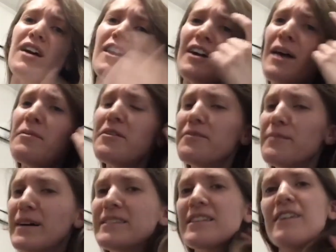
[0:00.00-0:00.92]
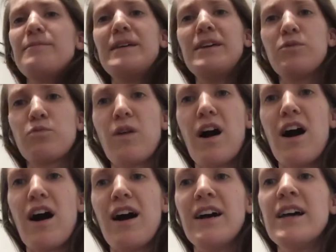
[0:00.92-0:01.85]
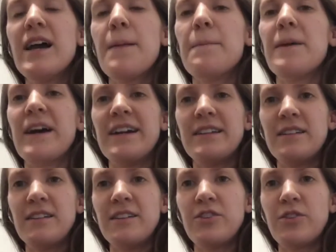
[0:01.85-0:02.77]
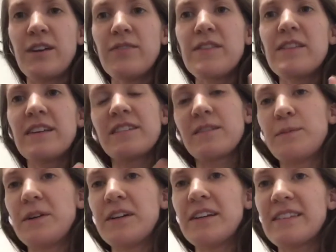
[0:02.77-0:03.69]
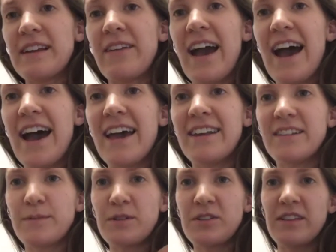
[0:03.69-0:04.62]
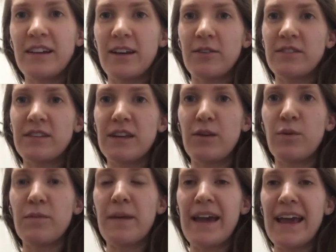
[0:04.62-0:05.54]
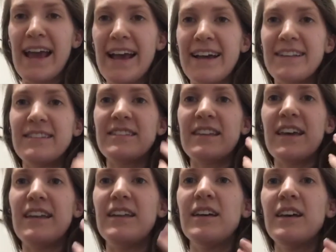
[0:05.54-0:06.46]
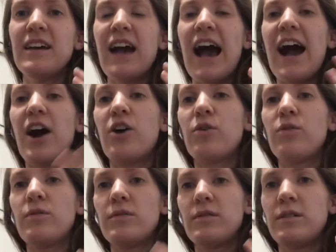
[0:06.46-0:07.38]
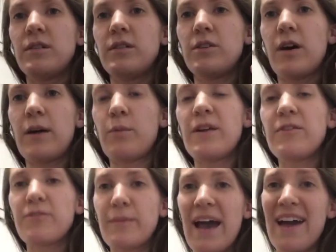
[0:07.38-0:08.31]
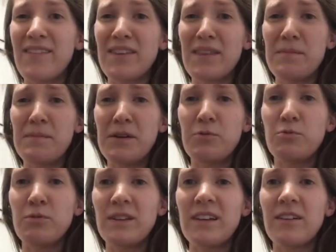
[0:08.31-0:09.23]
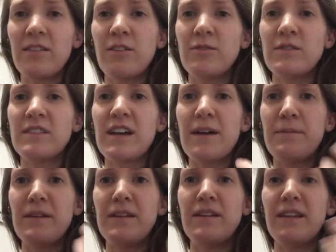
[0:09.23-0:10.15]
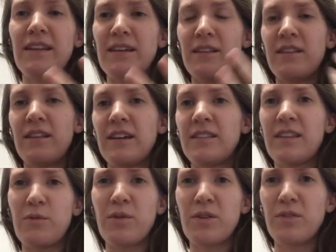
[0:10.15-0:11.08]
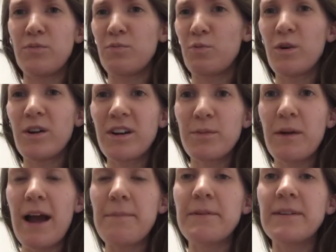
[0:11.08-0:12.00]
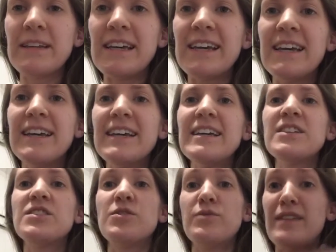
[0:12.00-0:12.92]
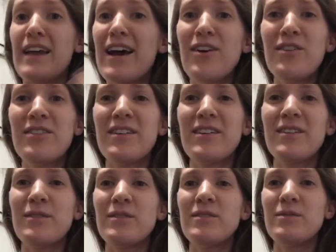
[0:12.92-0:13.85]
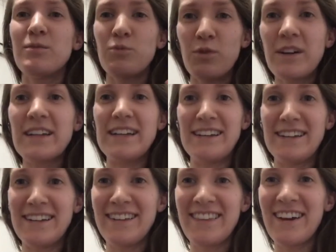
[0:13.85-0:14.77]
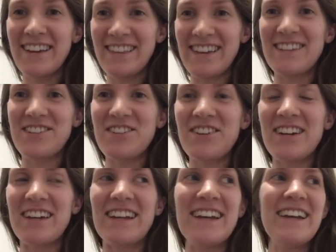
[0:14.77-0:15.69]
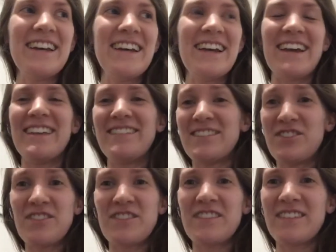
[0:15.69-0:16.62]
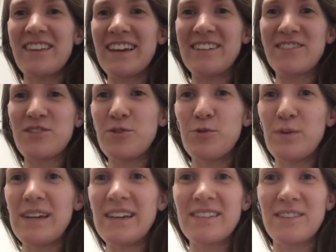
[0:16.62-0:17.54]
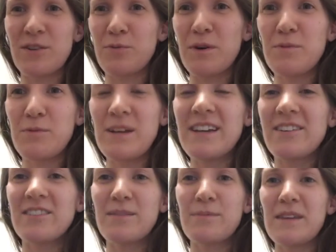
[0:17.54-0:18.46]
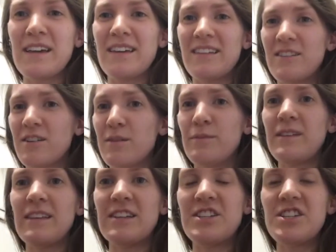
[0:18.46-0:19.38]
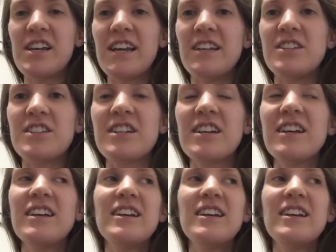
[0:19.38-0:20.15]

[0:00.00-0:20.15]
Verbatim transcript: a couple of months of being raw, but, you know, given the experience that I've had, especially like I was saying with my hands and how, you know, I went from having them being really closed up and they, like they wouldn't work properly to now they're working like they should in just like two weeks or one week or something. It completely changed.